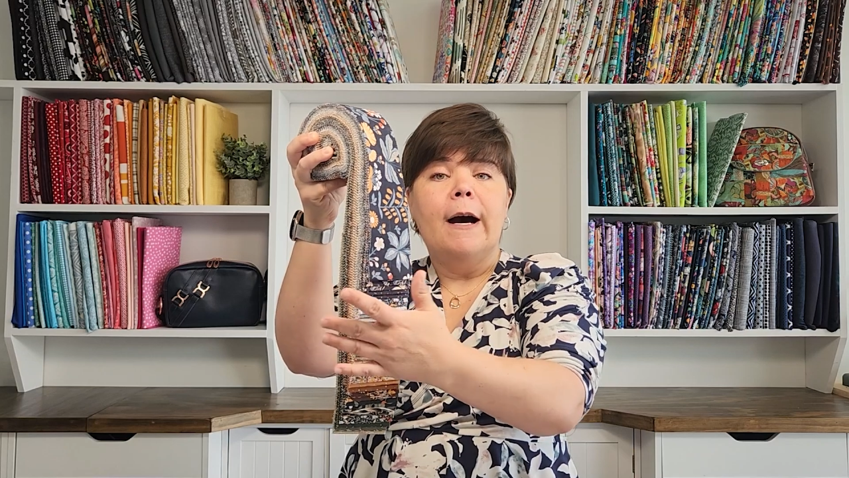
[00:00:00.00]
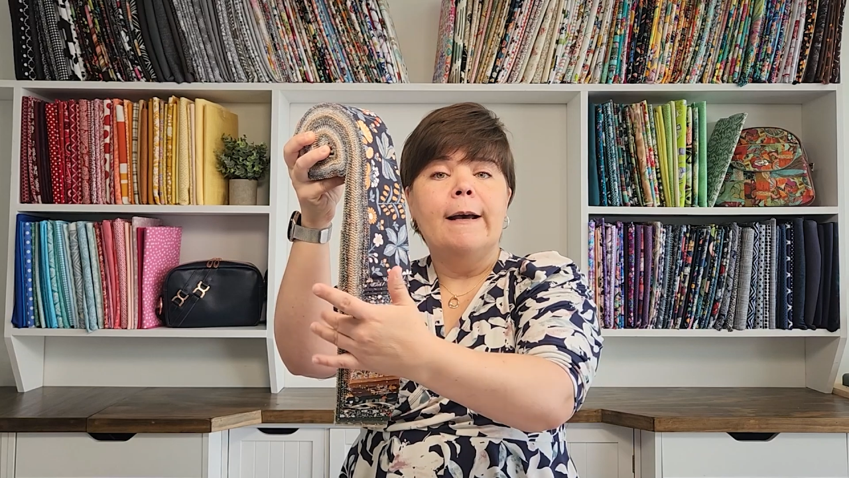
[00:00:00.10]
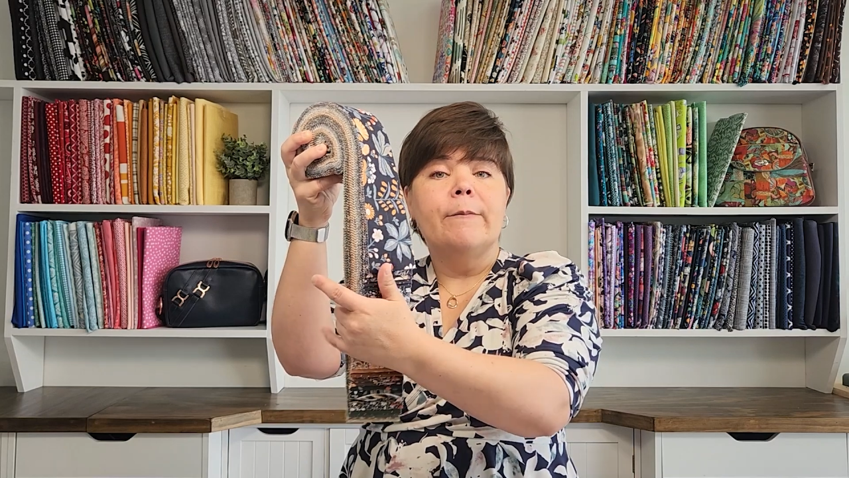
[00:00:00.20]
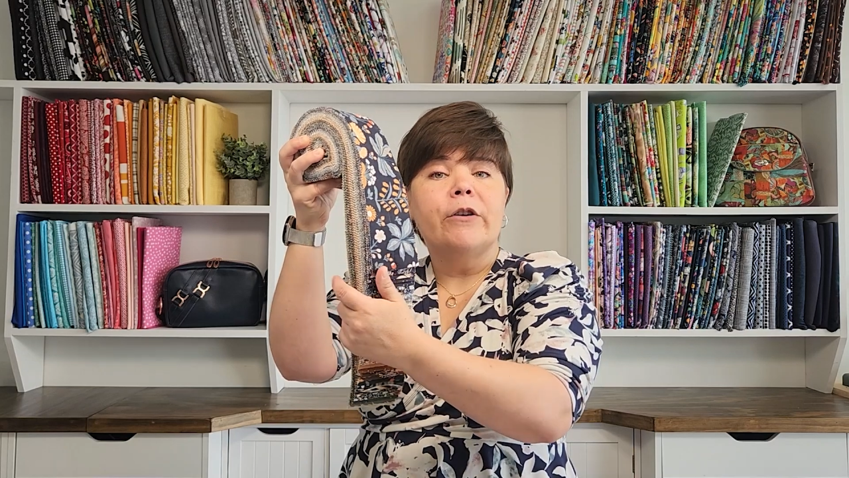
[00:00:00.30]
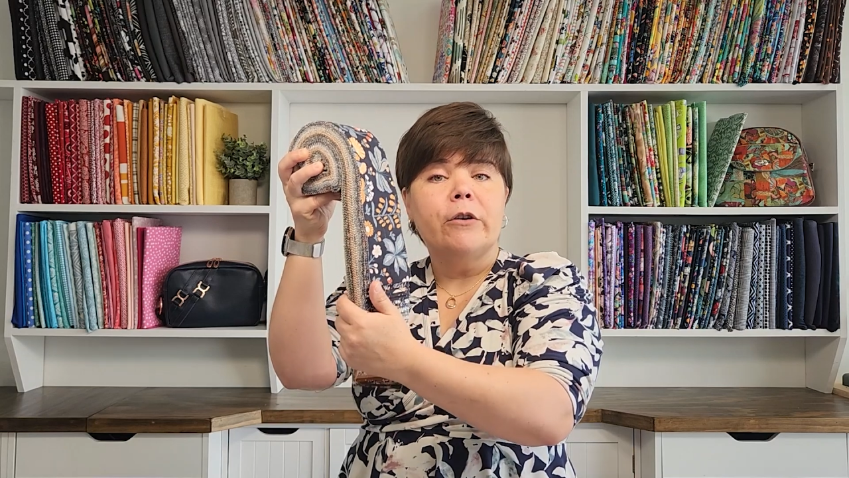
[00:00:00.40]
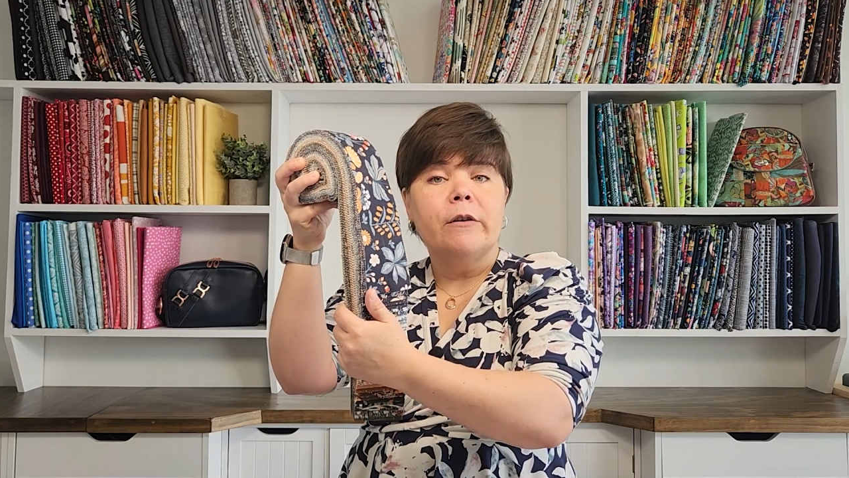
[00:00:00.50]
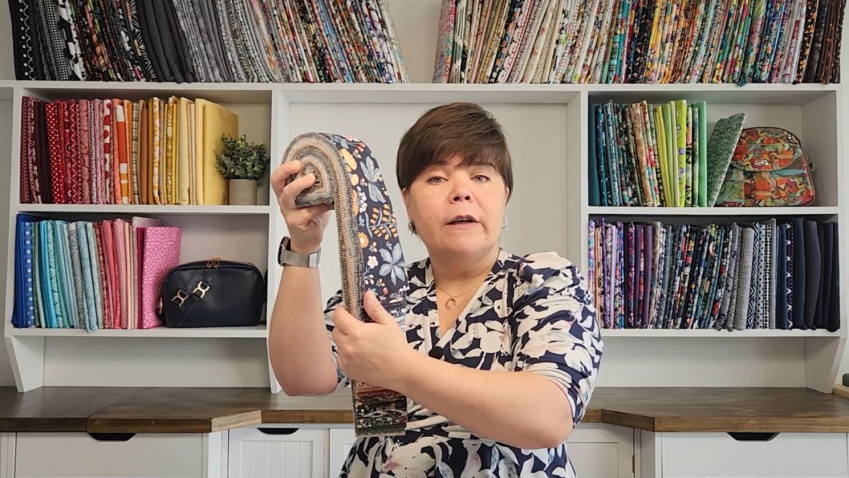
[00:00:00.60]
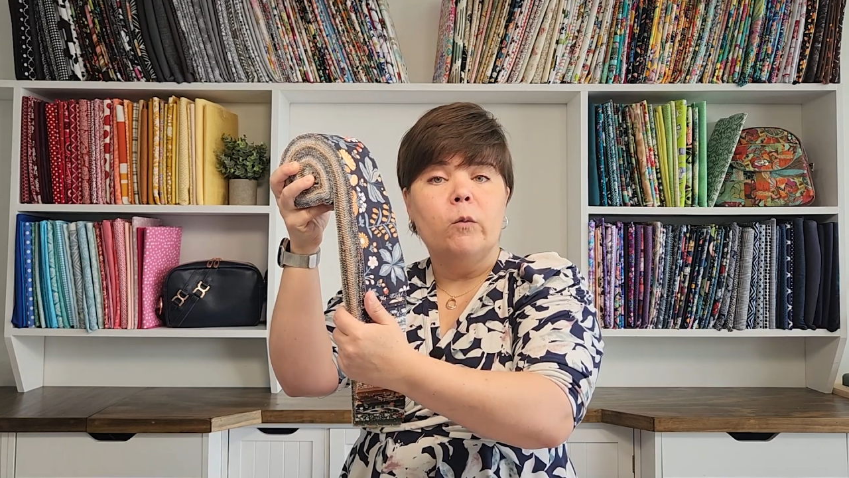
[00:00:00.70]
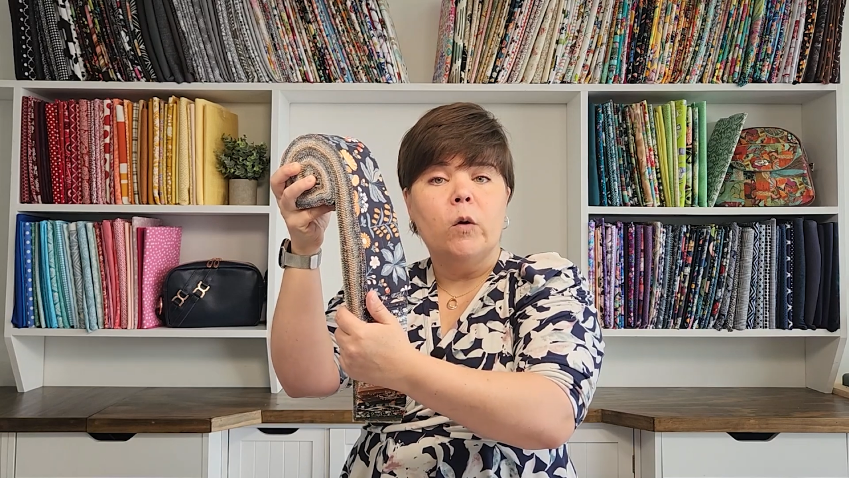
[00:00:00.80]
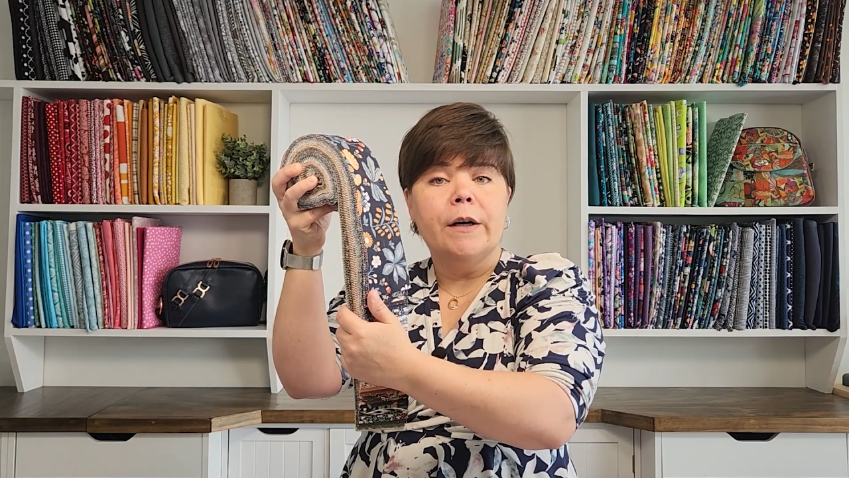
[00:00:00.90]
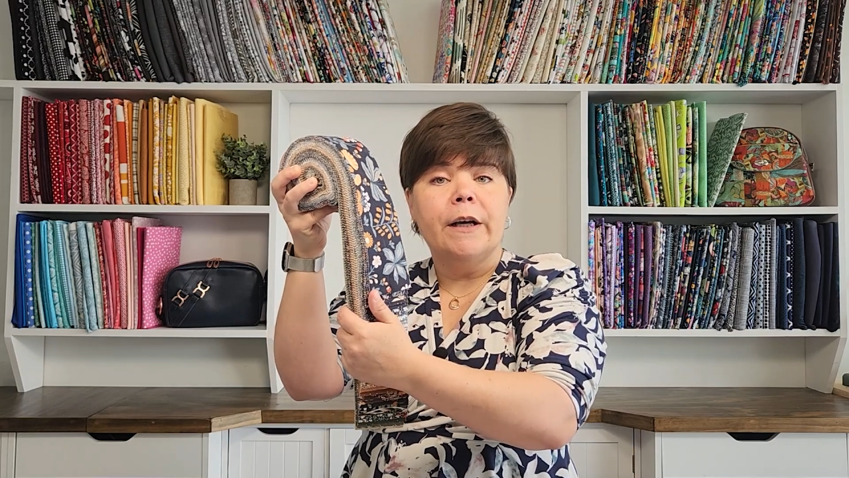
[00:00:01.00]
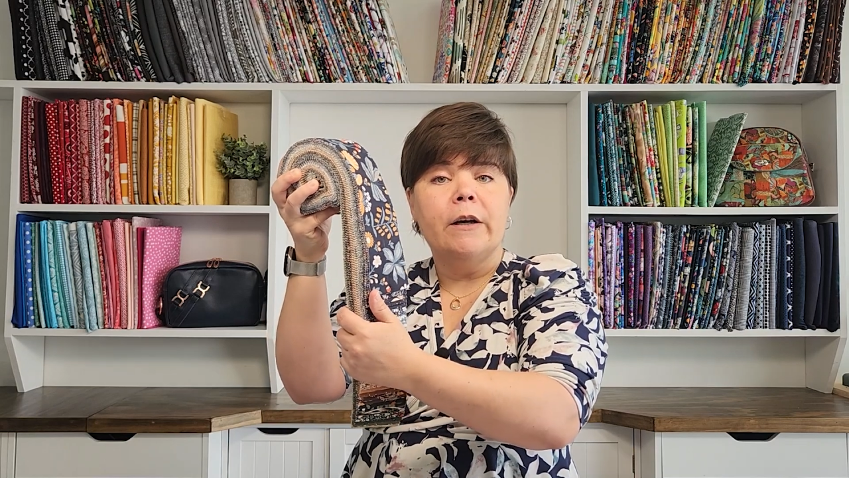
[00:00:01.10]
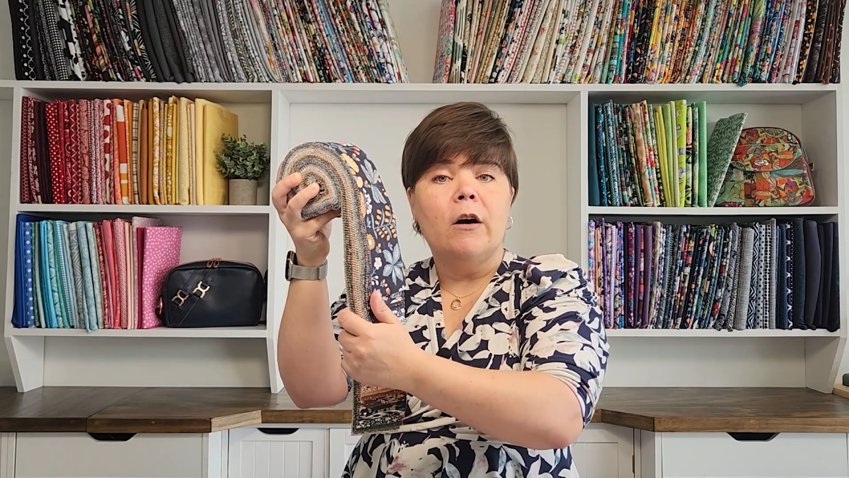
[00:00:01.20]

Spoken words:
I am currently working